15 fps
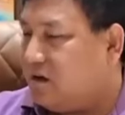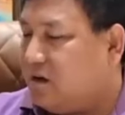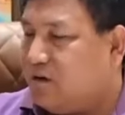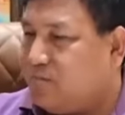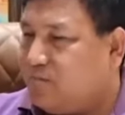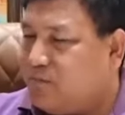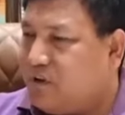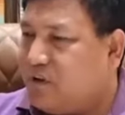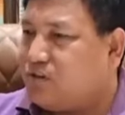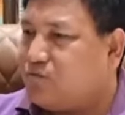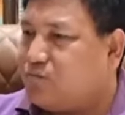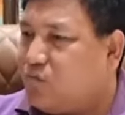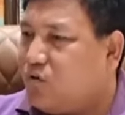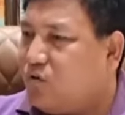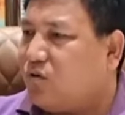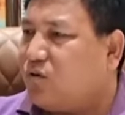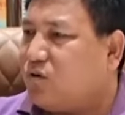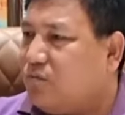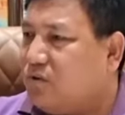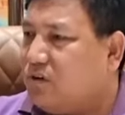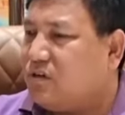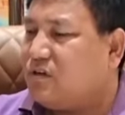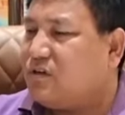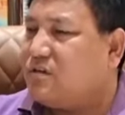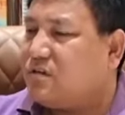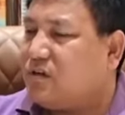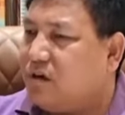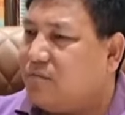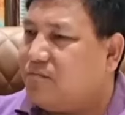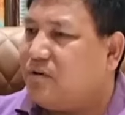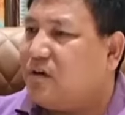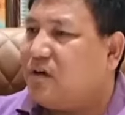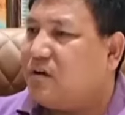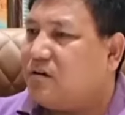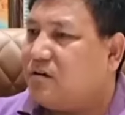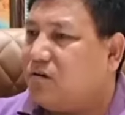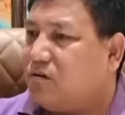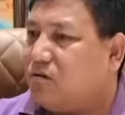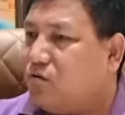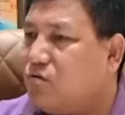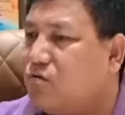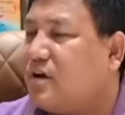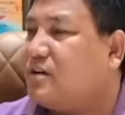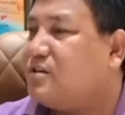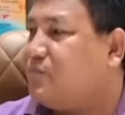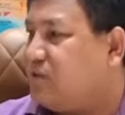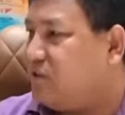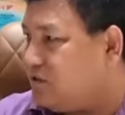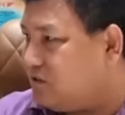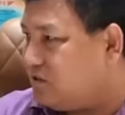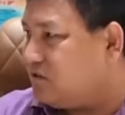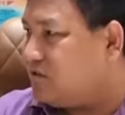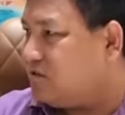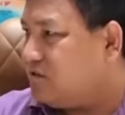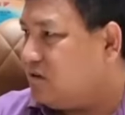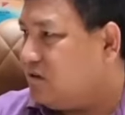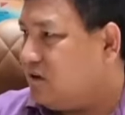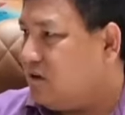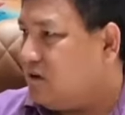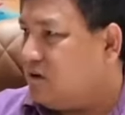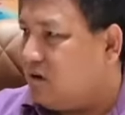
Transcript: Every small communities have their own aspirations.